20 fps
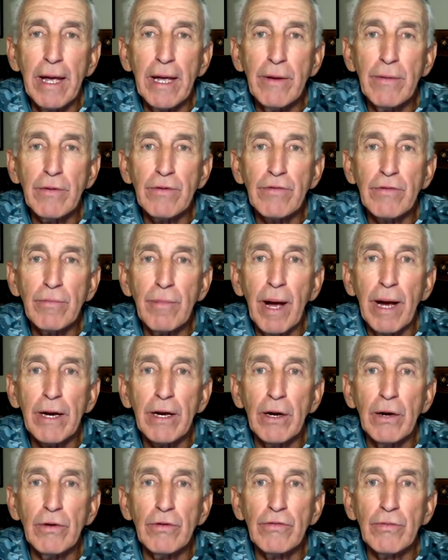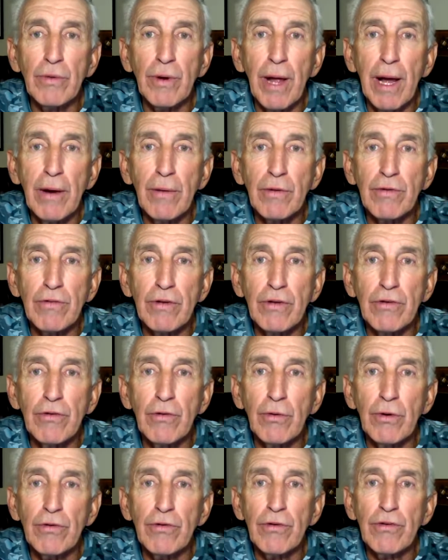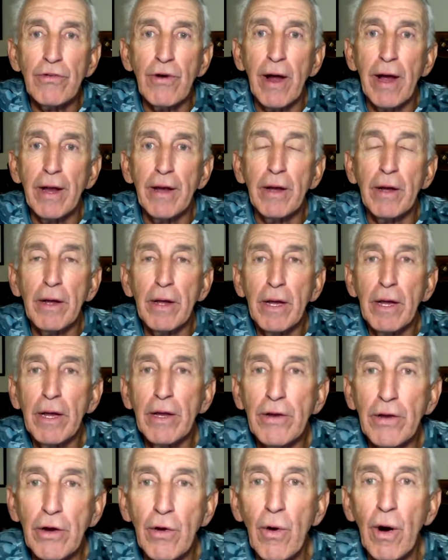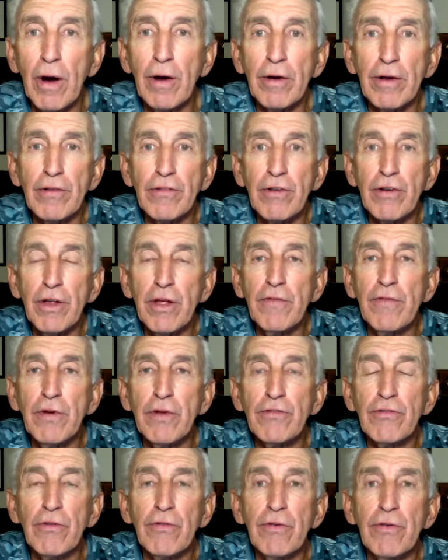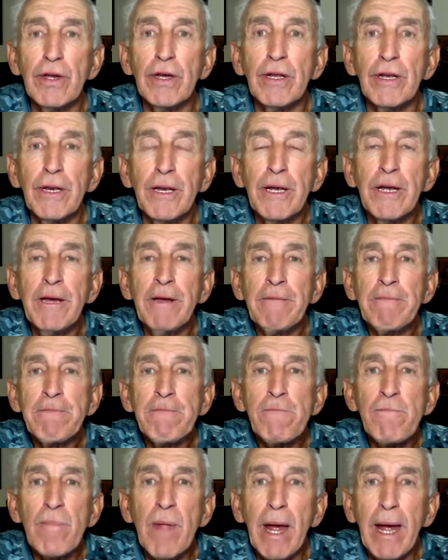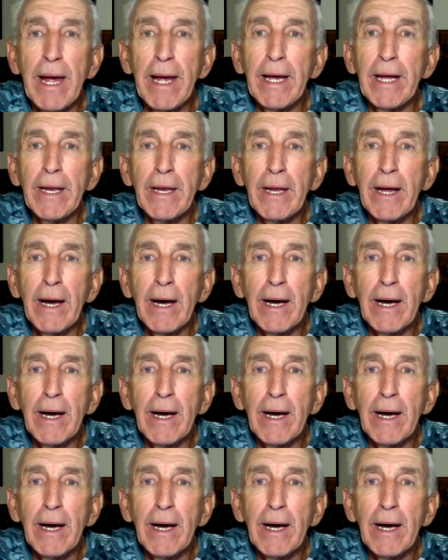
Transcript: He was my coach when I was at Georgia trying to go out as a defensive end. And